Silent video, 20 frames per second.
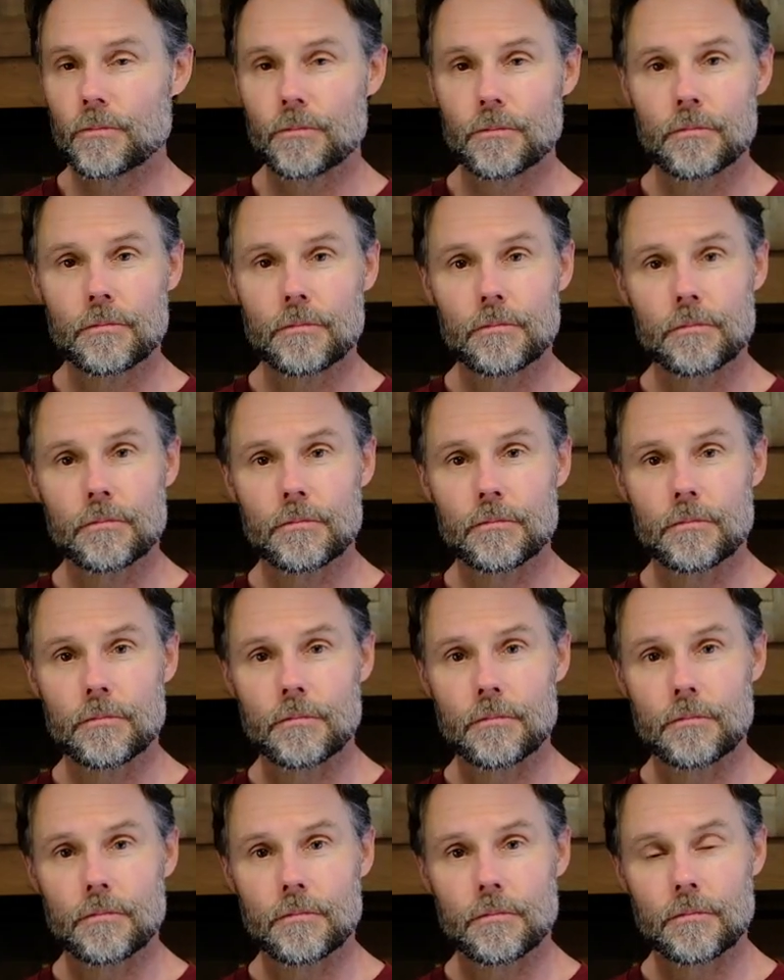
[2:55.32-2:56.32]

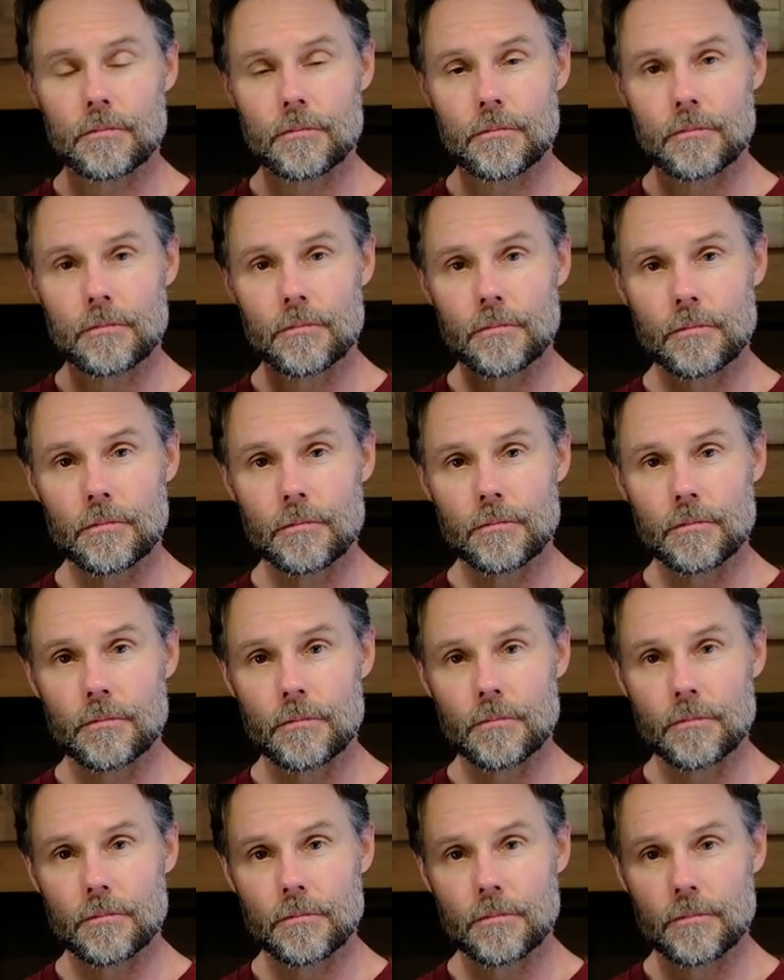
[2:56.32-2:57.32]

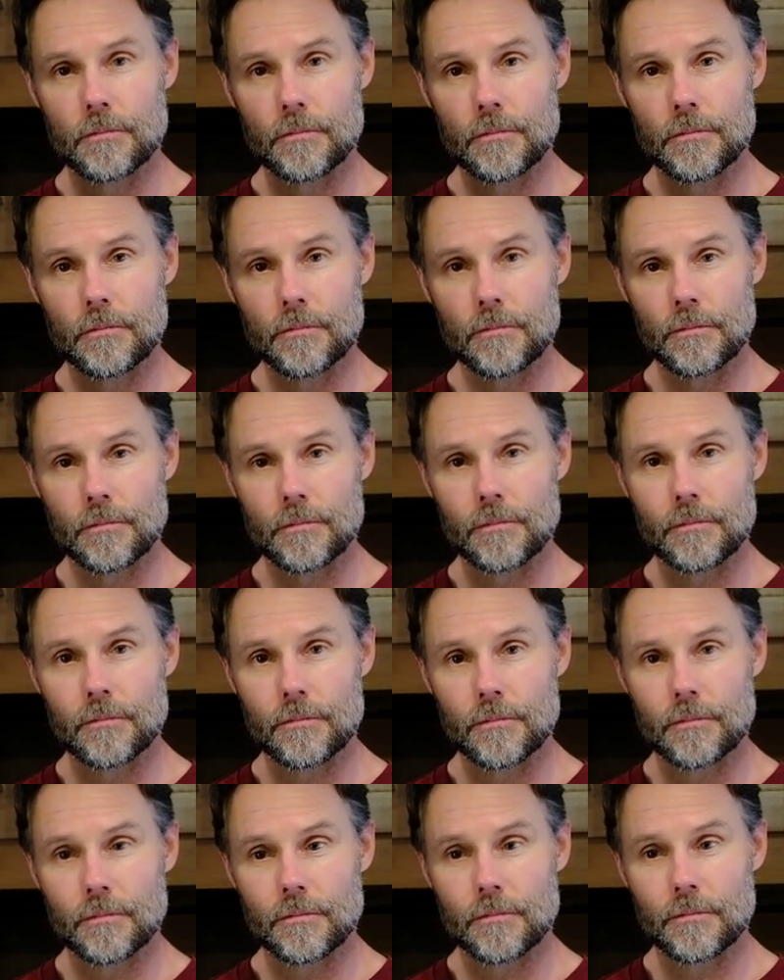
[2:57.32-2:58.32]

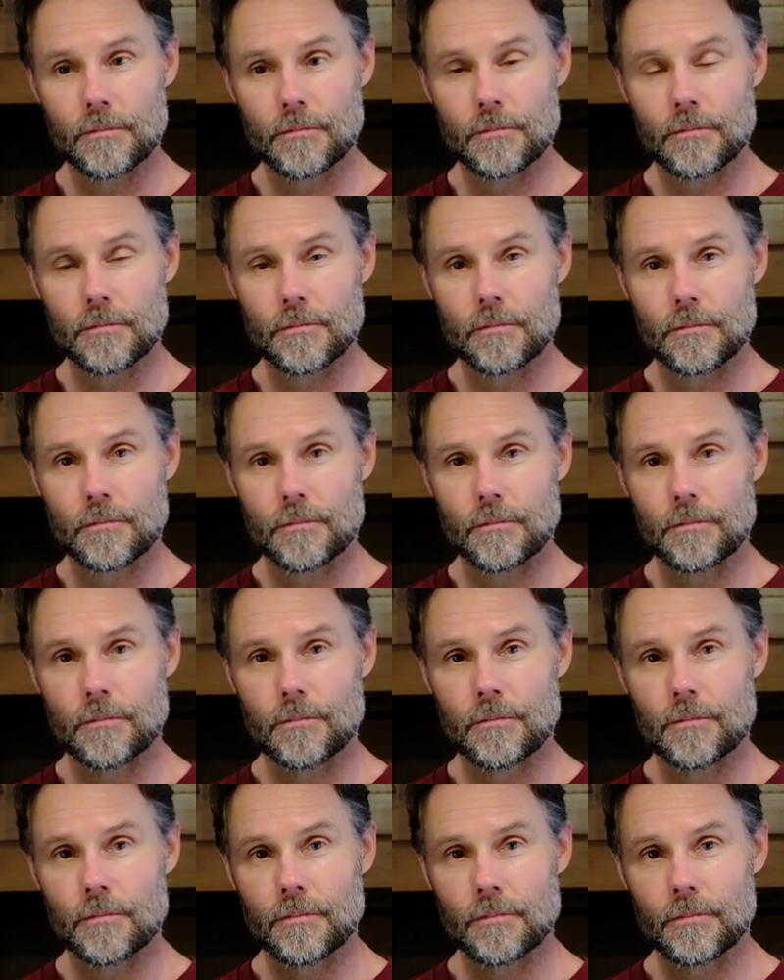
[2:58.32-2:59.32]

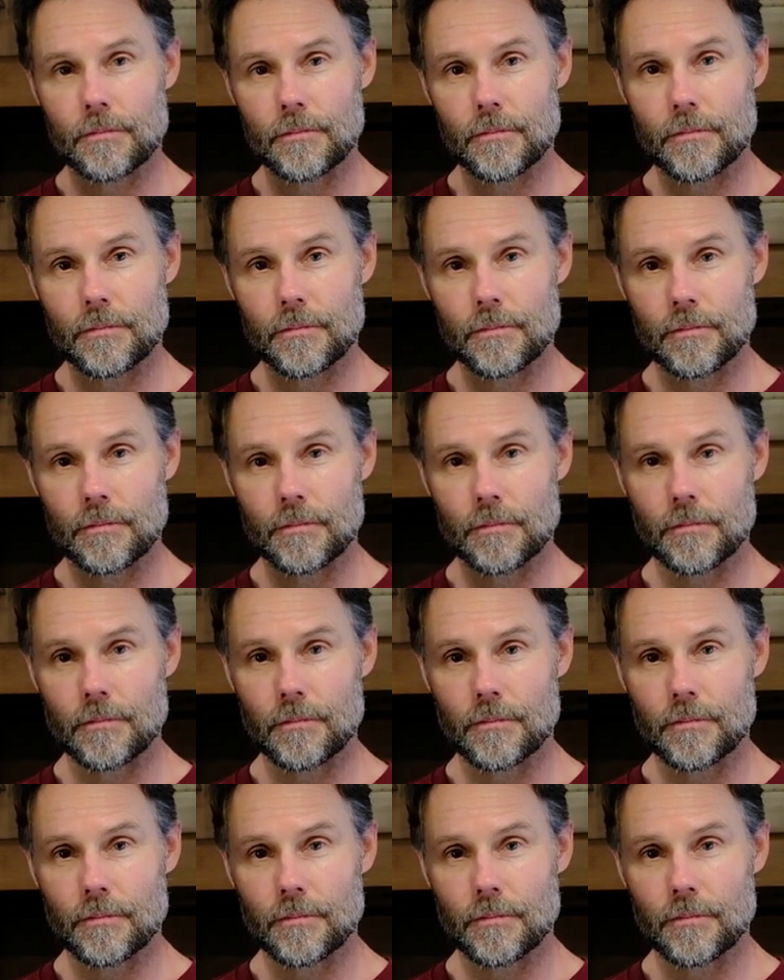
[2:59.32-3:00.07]
(not speaking)